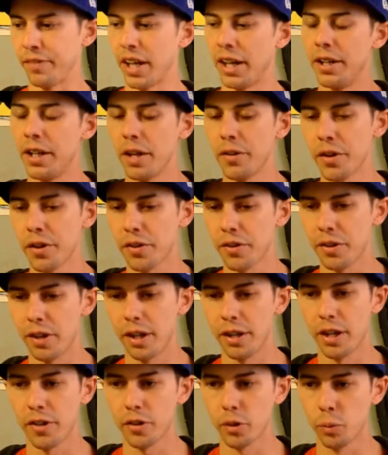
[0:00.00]
another,
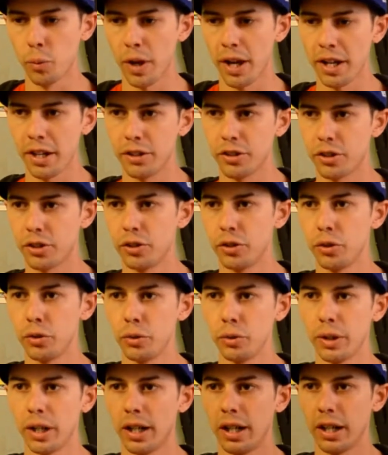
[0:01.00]
another way
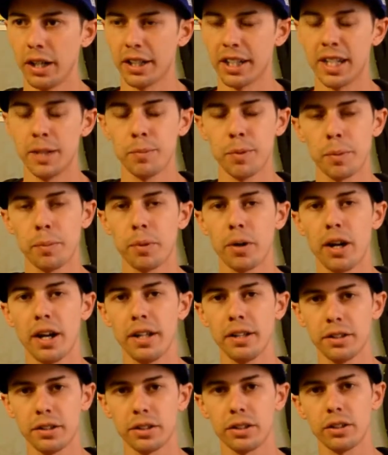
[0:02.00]
to uh, keep your
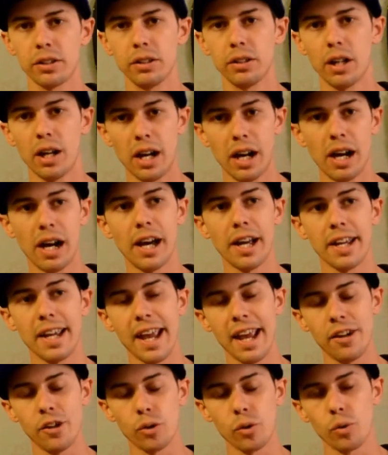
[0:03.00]
price high
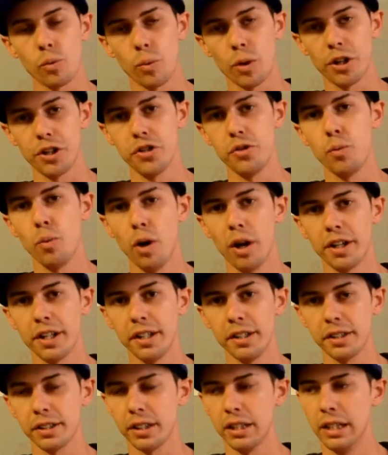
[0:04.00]
and or where you want
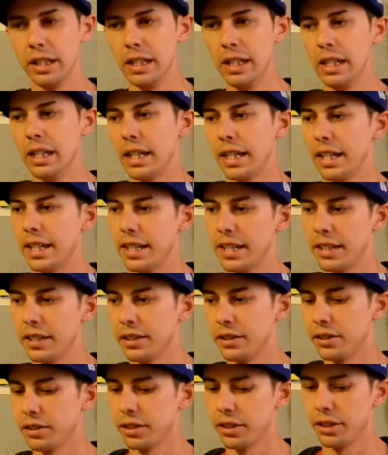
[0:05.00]
it
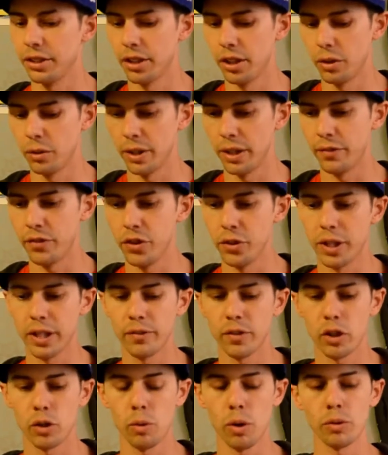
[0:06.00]
is, you know, if you
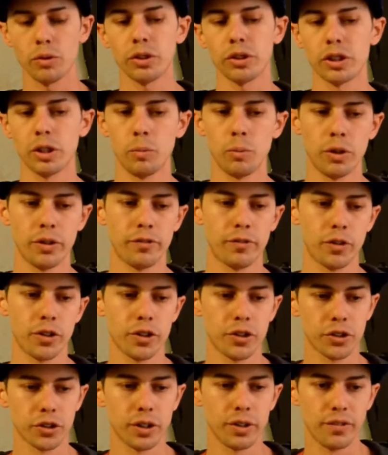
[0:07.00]
give a quote to someone for
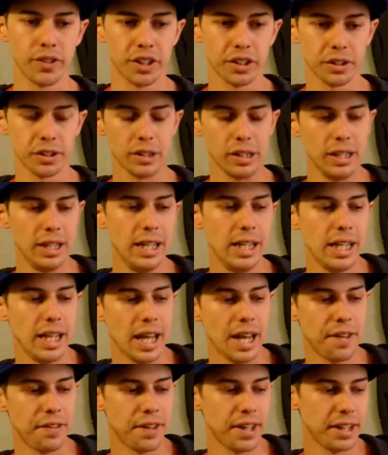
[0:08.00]
your service
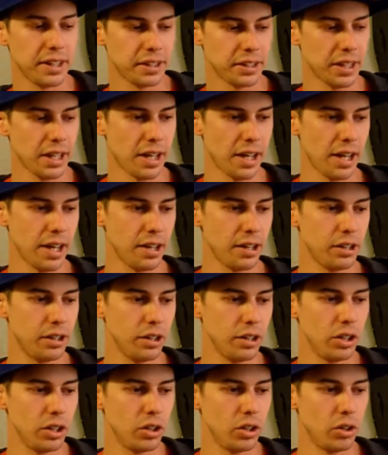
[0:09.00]
and they say,
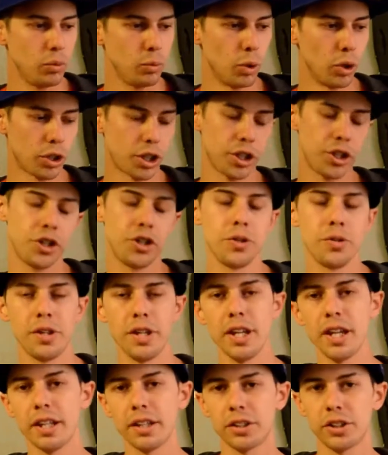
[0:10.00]
well, could you do
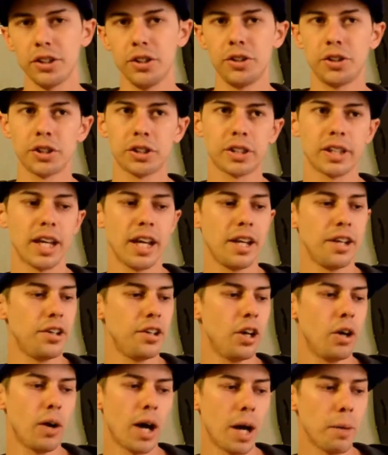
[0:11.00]
this? You just say, you
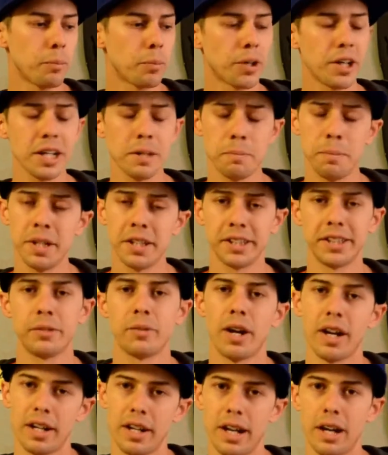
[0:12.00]
know, I'm pretty busy
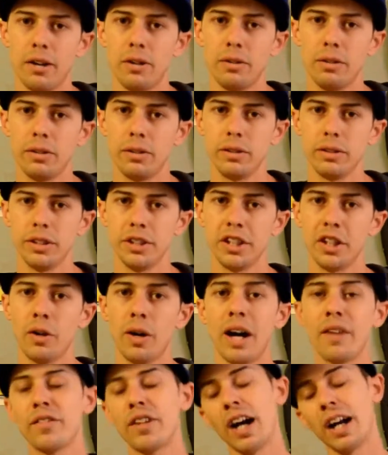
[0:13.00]
right now. You know,
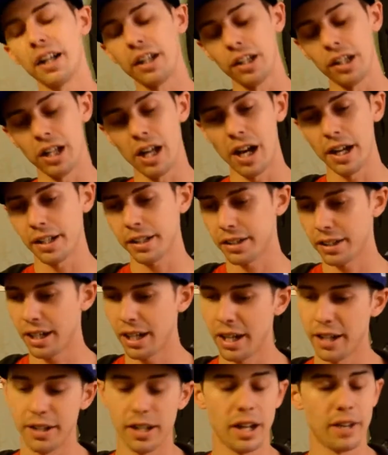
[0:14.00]
I've got a lot of
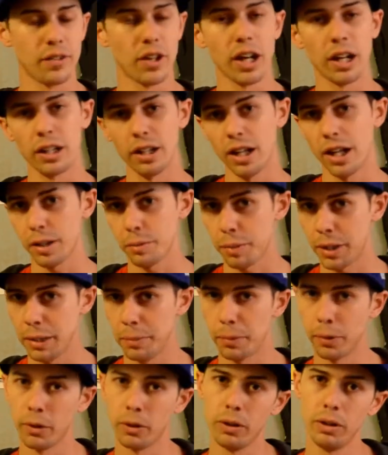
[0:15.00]
time, you know, I've got a lot of
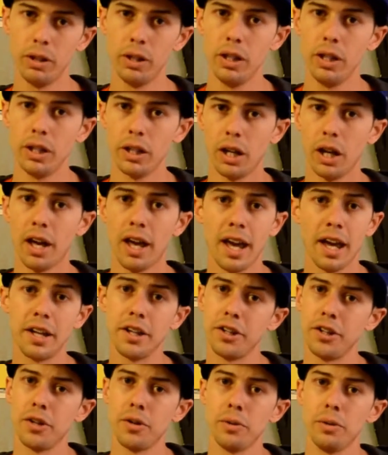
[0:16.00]
people ahead of
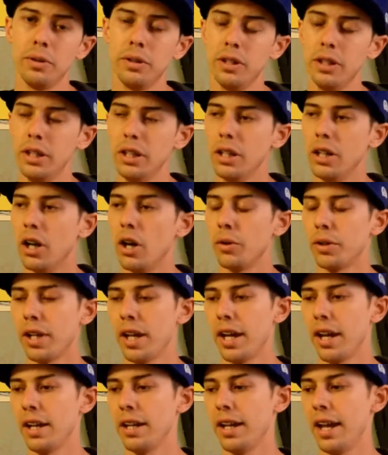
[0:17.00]
you,
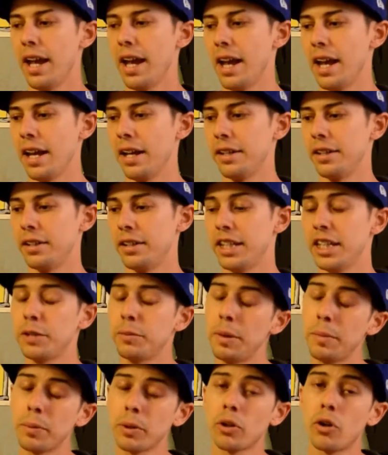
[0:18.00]
okay? And these
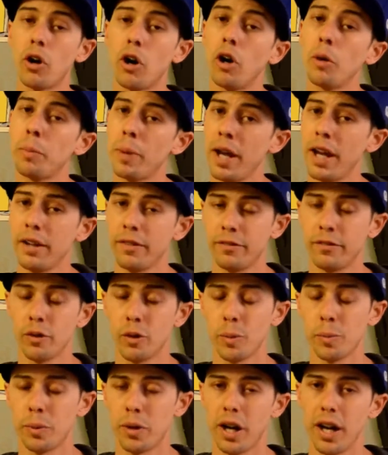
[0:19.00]
people are all paying
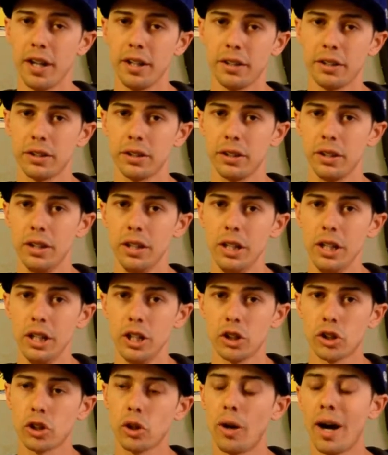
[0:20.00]
full price.
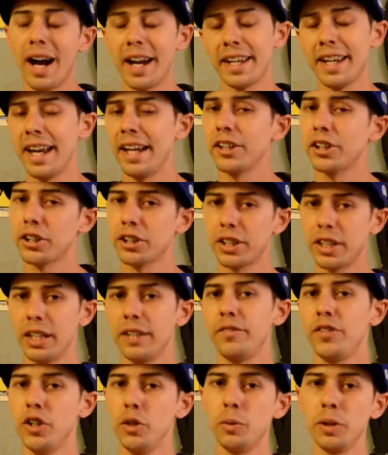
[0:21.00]
So I can't just
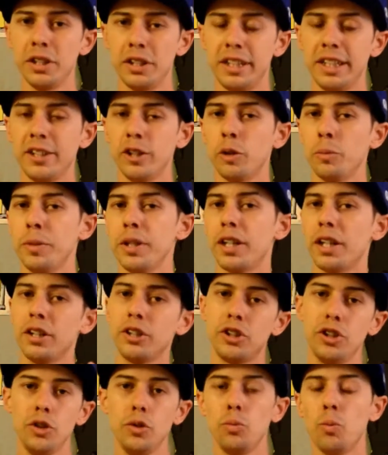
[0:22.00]
give you a deal
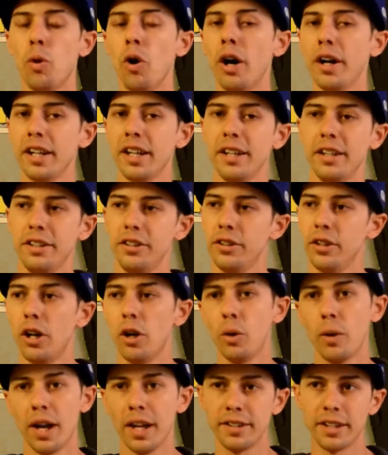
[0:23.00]
because you want it, you
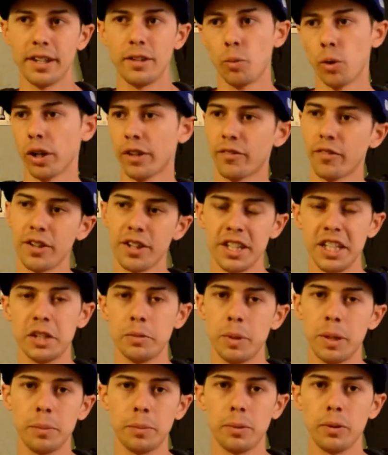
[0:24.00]
know, and then work for these
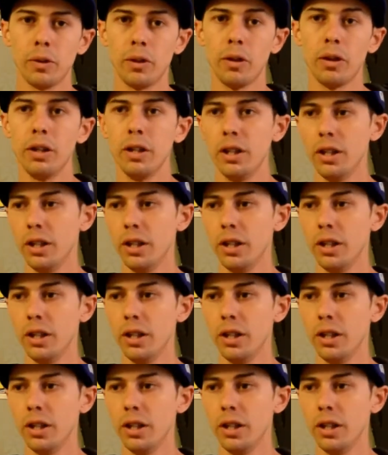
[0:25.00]
people.